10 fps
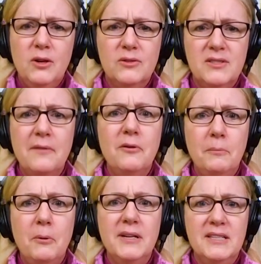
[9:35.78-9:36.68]

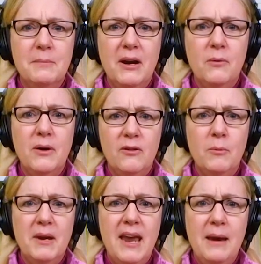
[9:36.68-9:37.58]
several points in my career,
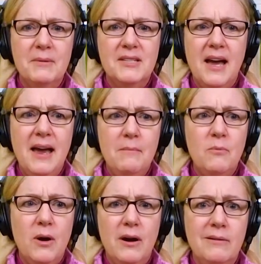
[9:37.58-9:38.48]
there became a
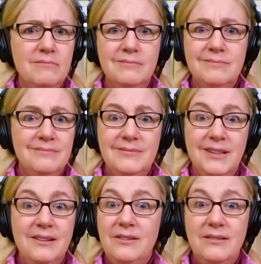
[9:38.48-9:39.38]
time where,
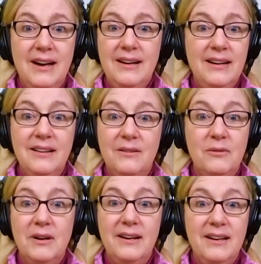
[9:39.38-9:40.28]
no, I didn't love
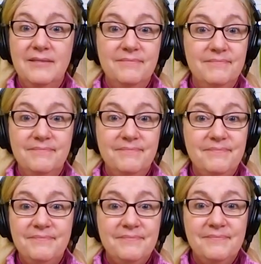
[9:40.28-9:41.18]
what I did.
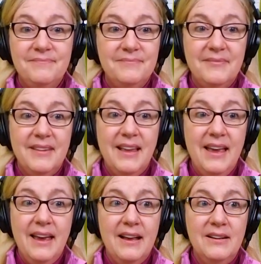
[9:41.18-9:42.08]

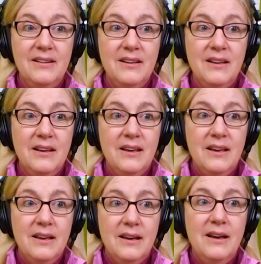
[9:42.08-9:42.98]
And
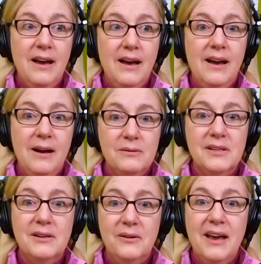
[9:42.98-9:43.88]
I was
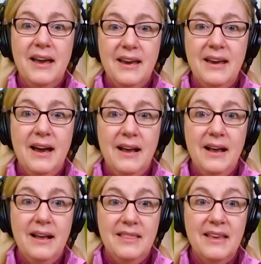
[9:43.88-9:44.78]
like, okay,
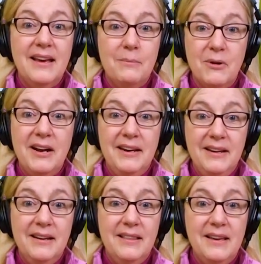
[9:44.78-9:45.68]
I think I'm
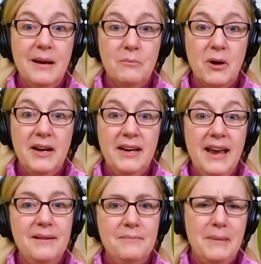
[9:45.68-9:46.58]
ready. I think I'm ready,
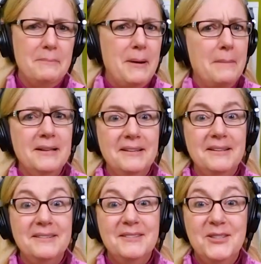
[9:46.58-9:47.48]
and probably a
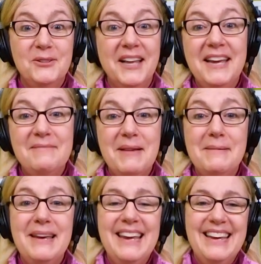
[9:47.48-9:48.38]
little too late,
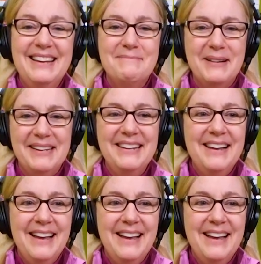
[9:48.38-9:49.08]
maybe, but